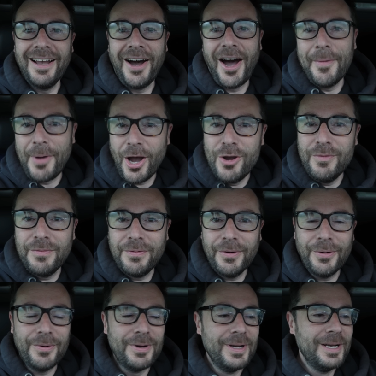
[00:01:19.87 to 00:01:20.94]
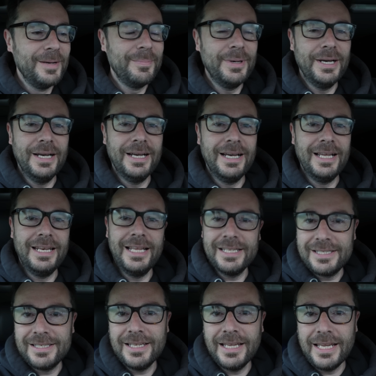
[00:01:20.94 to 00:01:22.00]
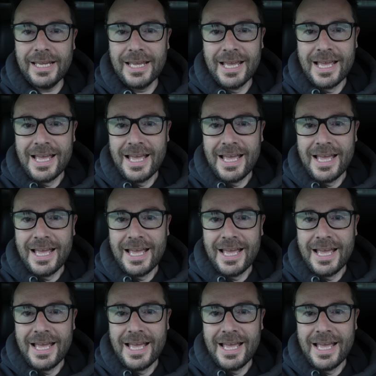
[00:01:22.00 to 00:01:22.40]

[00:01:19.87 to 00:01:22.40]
I'm hopeful, but let's see